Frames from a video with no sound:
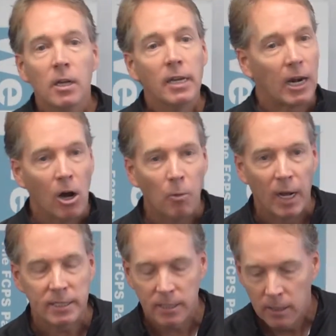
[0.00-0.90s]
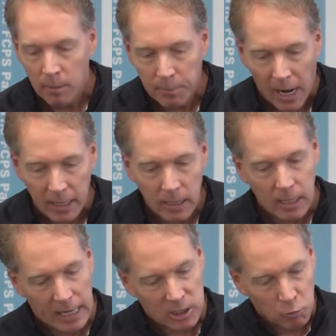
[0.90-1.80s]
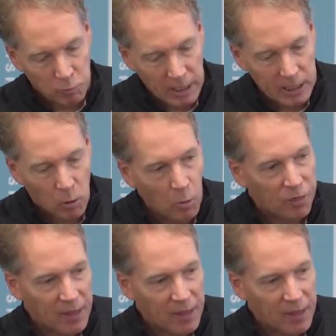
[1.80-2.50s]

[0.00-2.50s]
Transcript: Not always, but it's a really cool